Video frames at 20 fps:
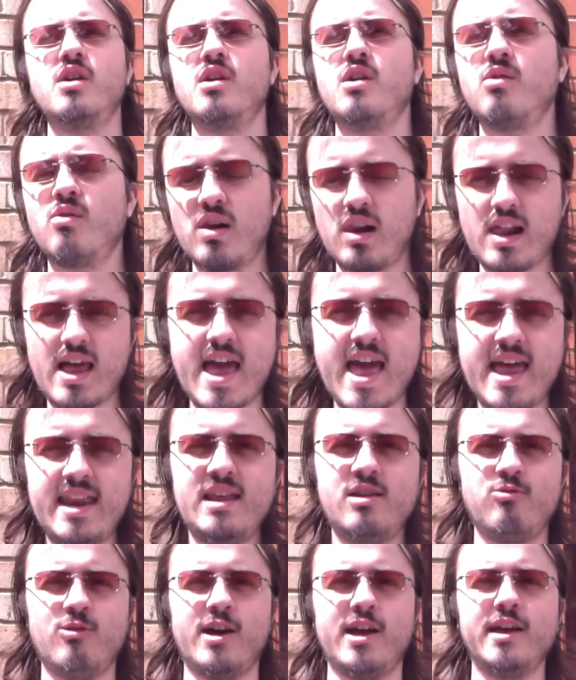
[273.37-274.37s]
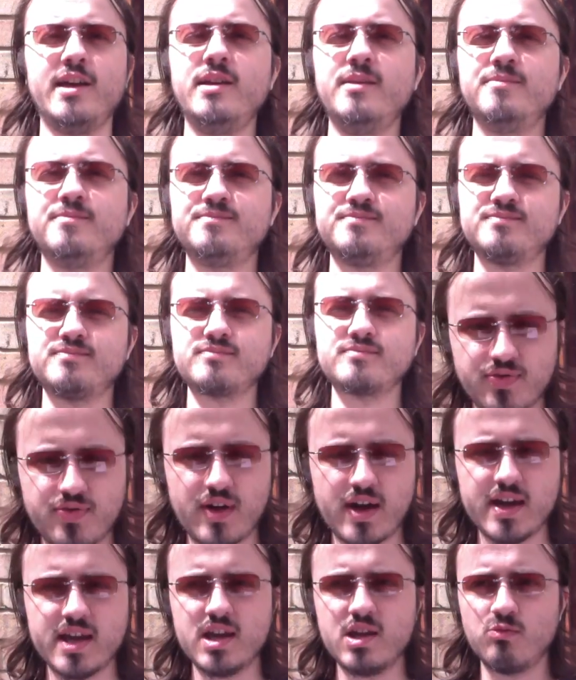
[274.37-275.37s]
Well, anyway,
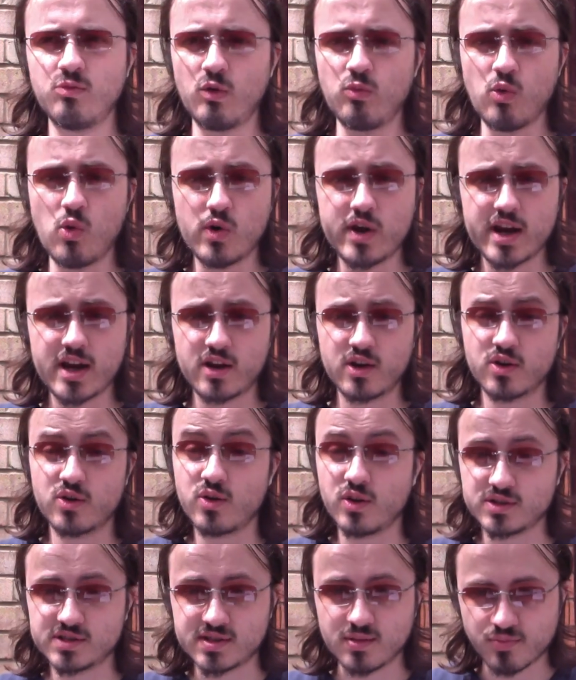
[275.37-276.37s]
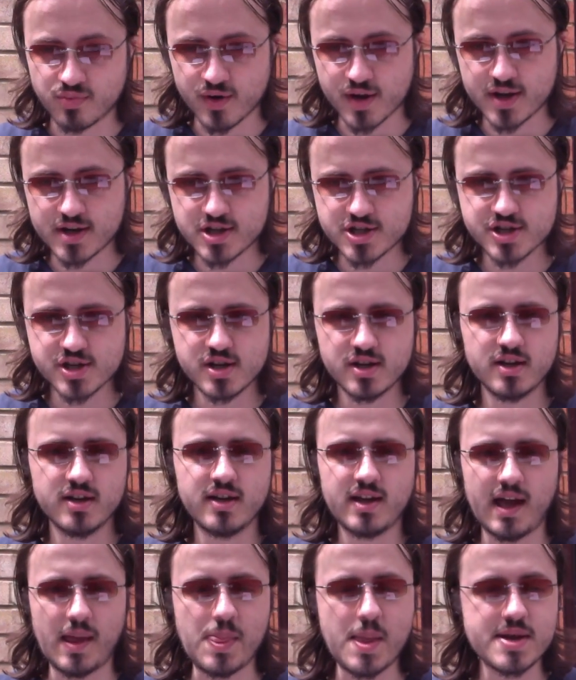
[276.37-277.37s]
they were walking across the bridge,
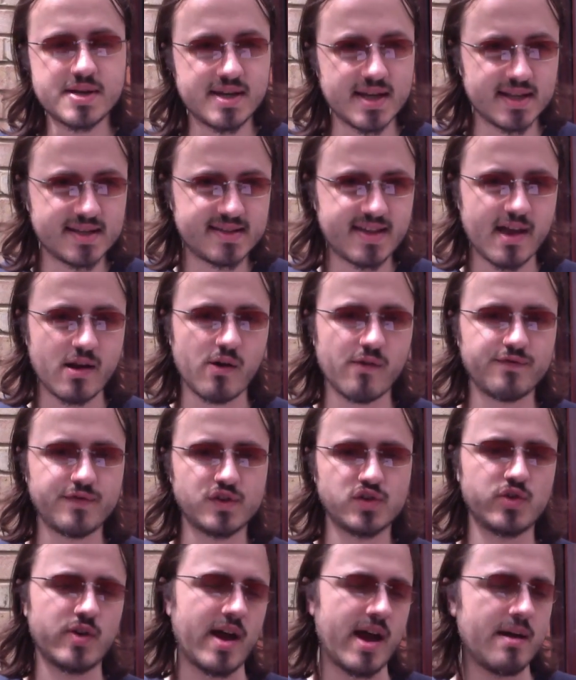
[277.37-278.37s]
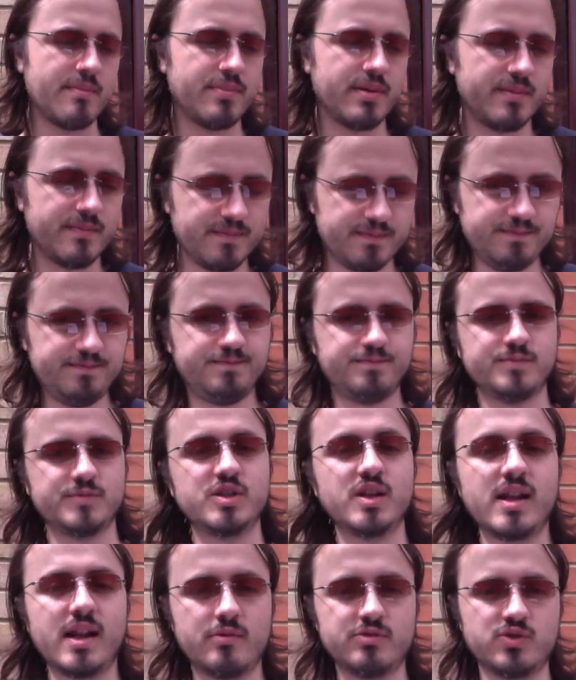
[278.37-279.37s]
and they did set off the trap,
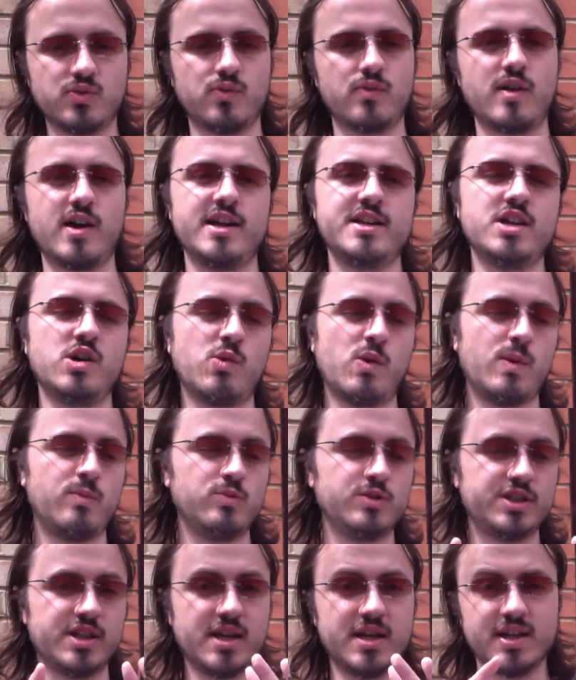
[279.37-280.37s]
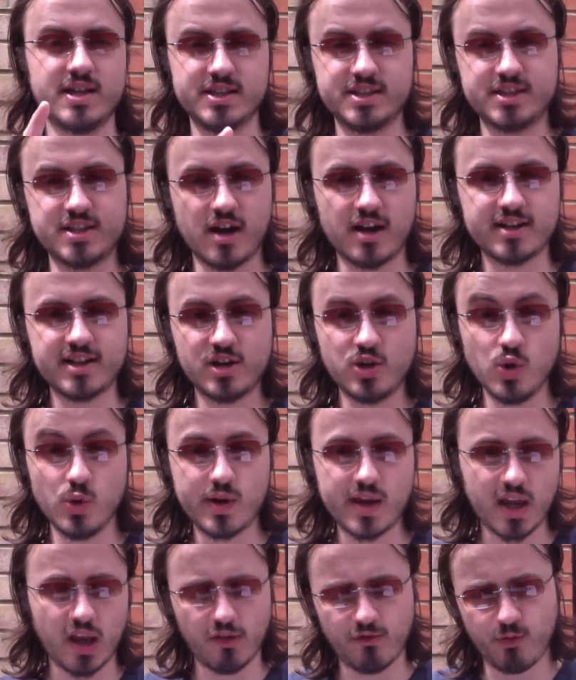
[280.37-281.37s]
so that was alright. No one was started
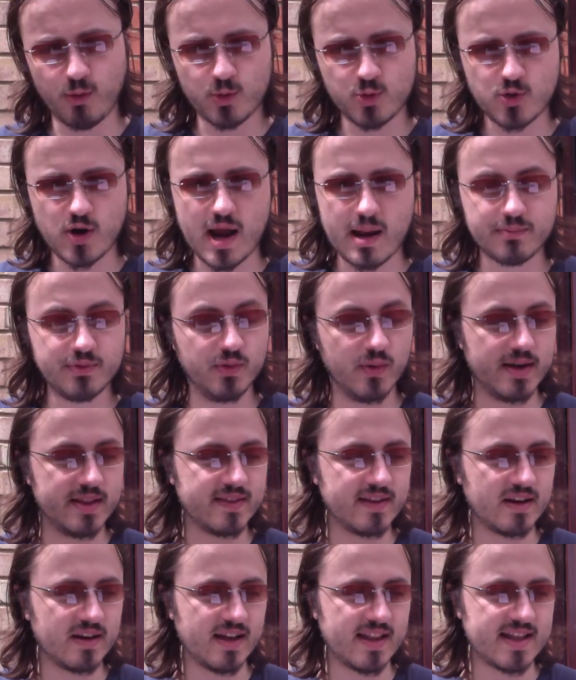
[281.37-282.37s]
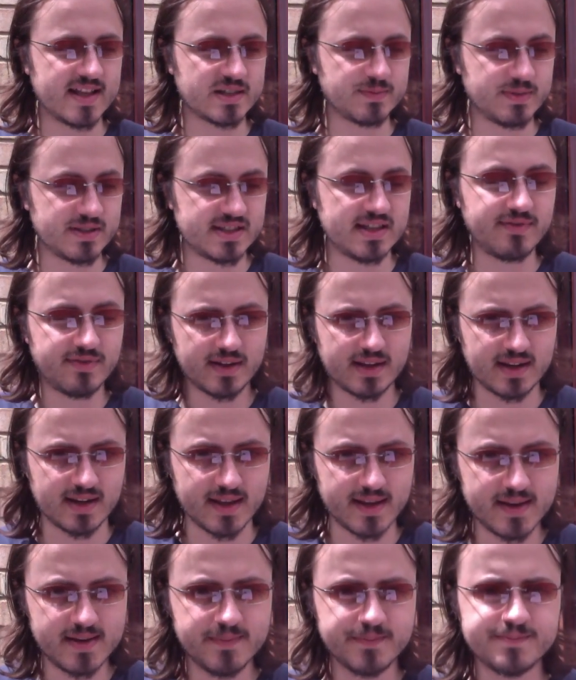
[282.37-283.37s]
looking for traps or anything like that specifically.